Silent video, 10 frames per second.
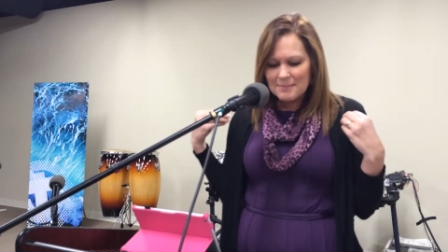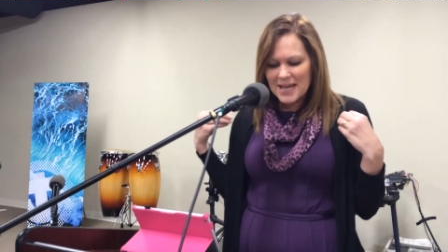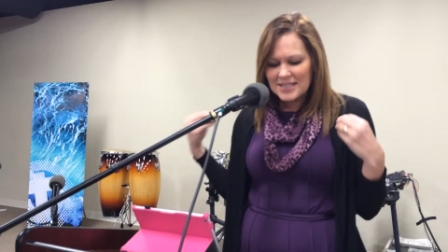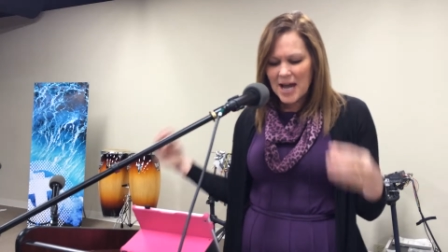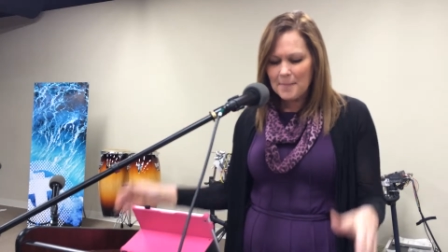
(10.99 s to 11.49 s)

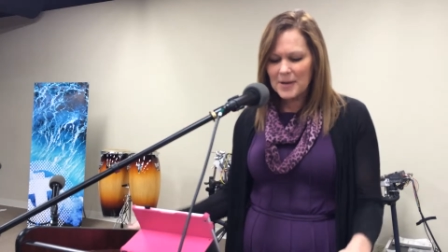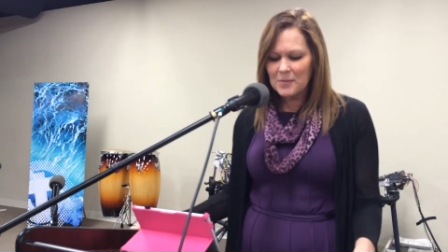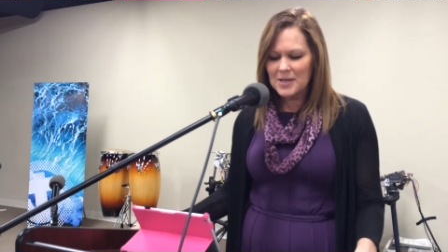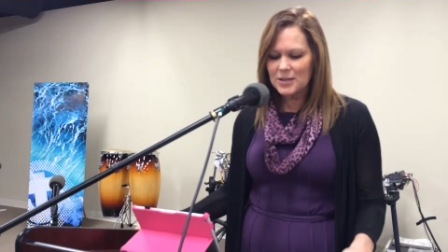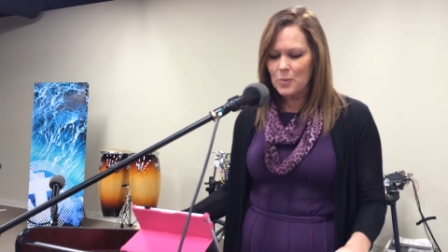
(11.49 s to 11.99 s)
my topic
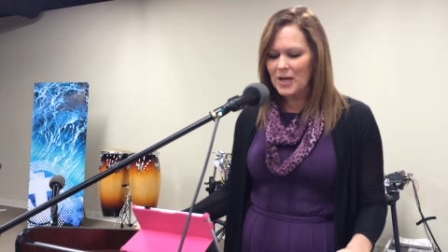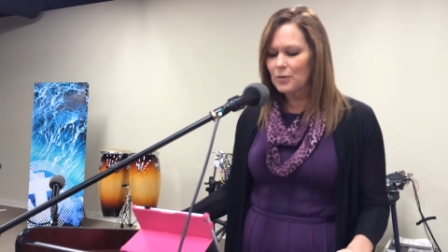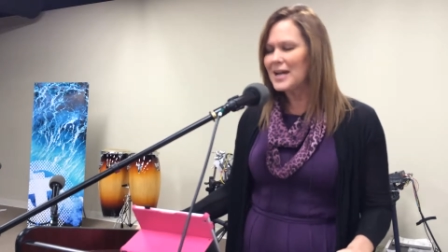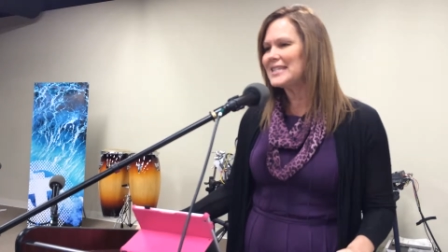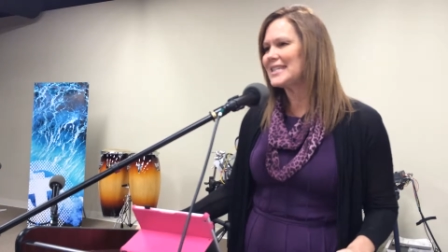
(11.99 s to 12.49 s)
was What
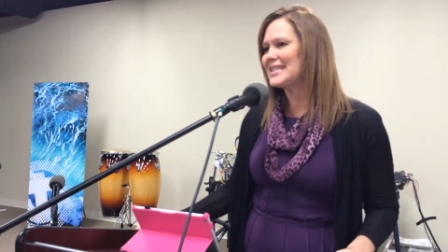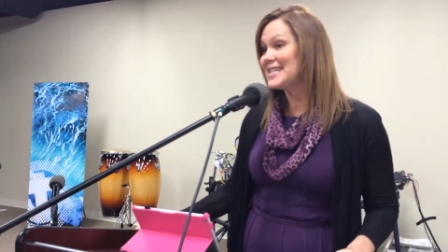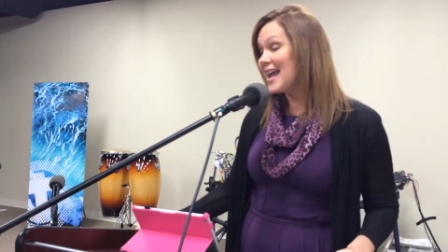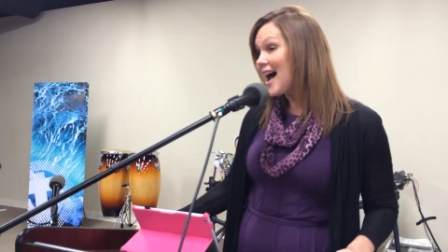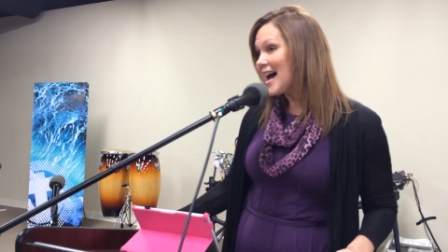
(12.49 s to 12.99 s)
Grace Is
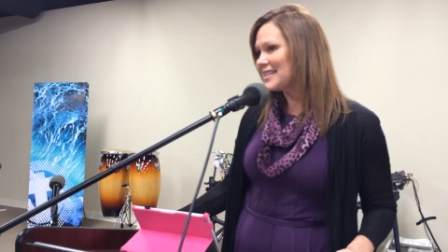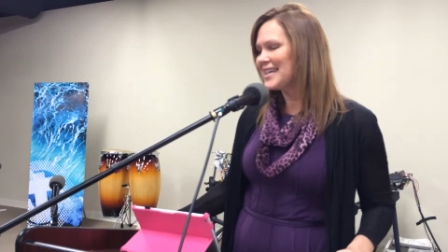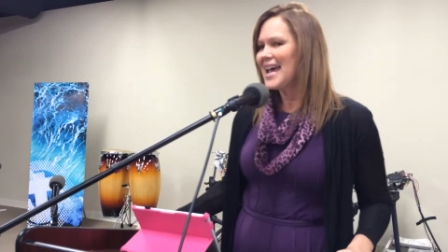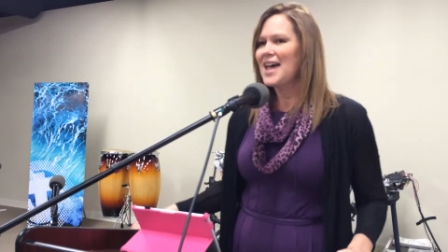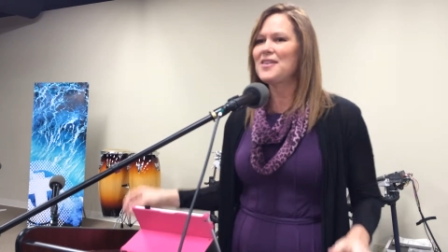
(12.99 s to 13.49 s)
Not,
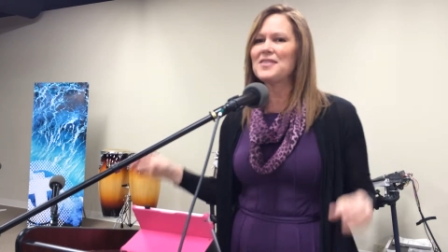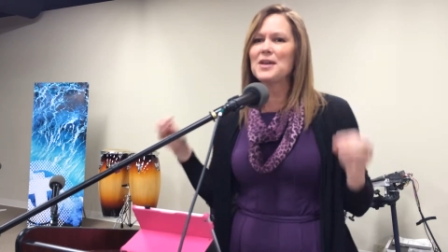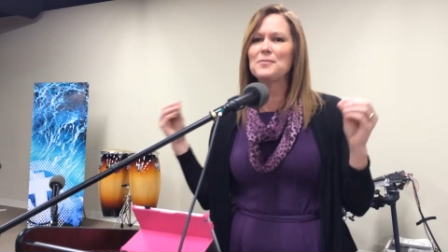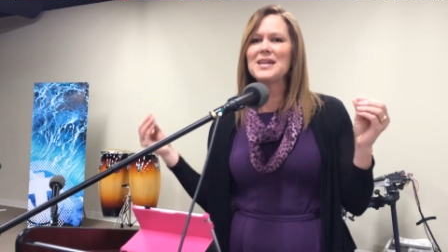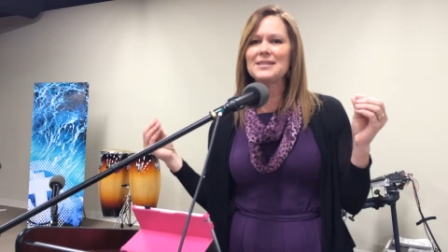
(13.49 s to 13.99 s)
and then
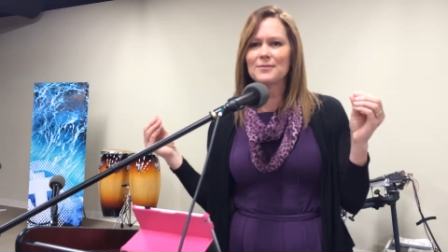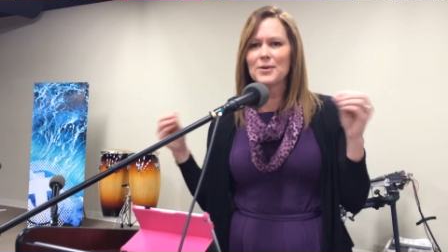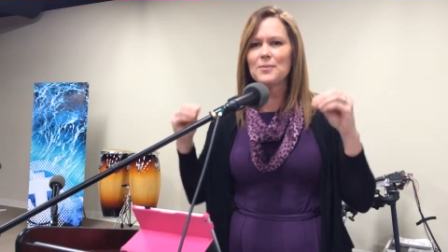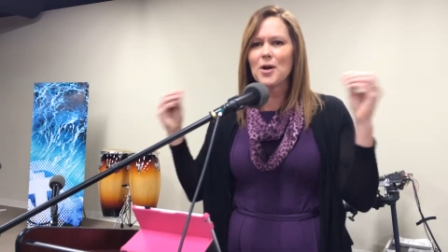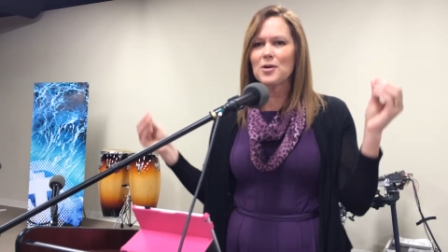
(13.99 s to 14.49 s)
they re,
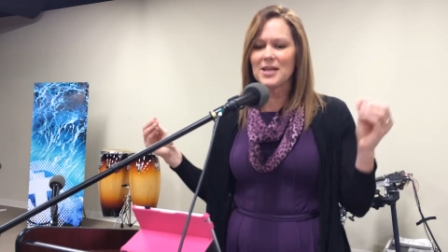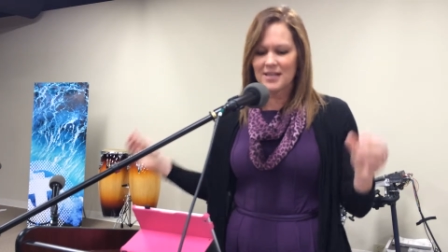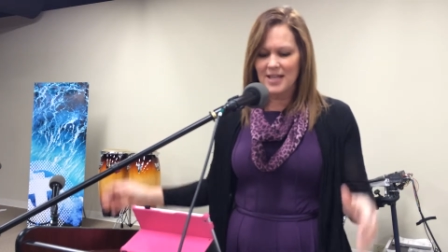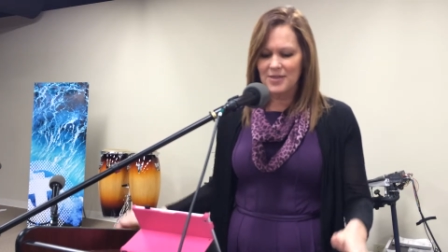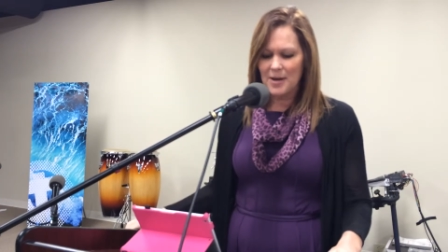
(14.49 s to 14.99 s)
rewrote it
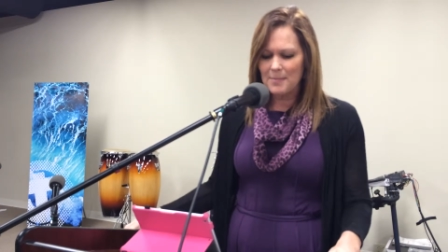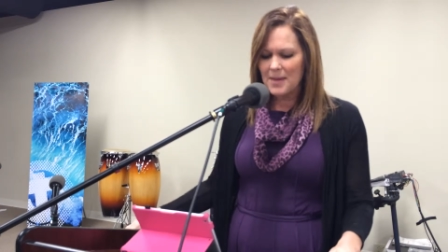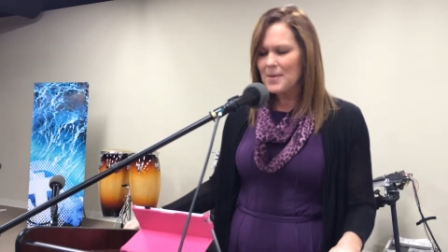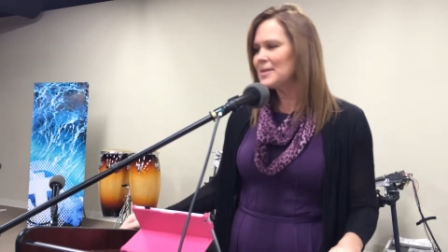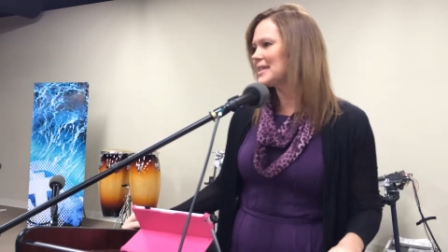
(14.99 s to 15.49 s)
and they thought
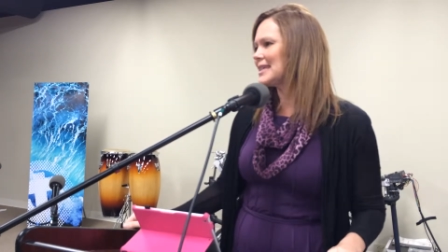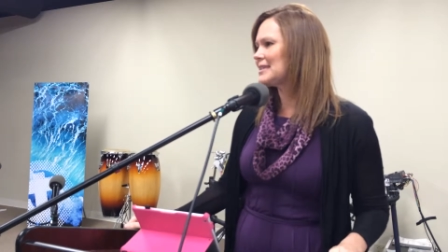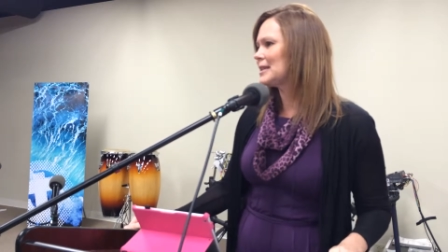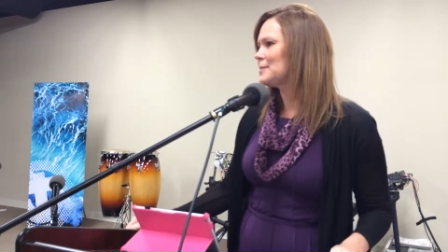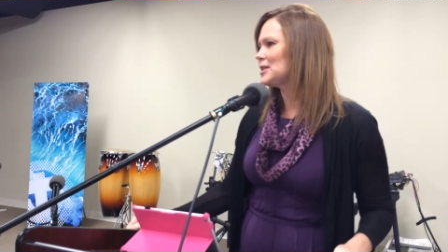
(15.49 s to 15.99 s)
maybe that
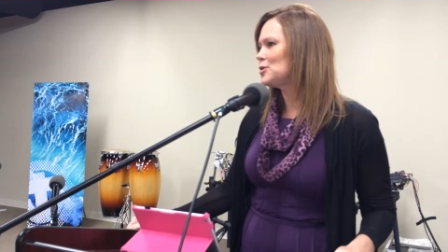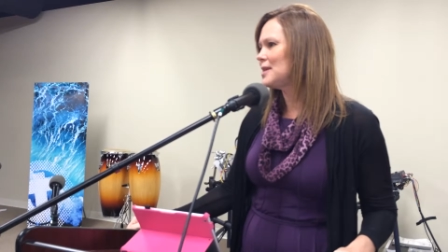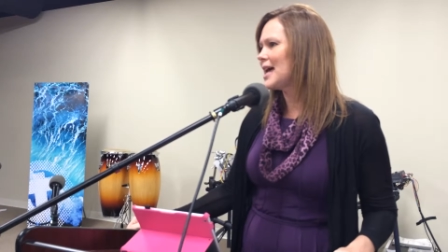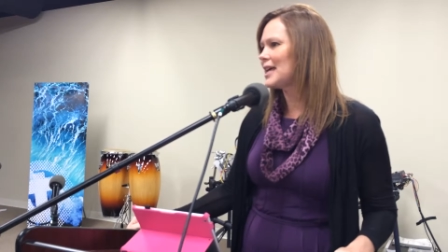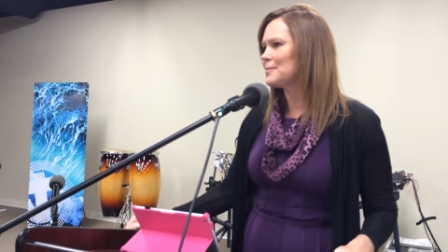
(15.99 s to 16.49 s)
sounds a little bit
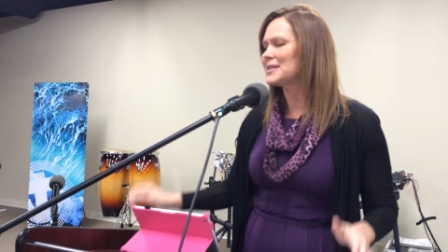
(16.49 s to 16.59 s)
too negative.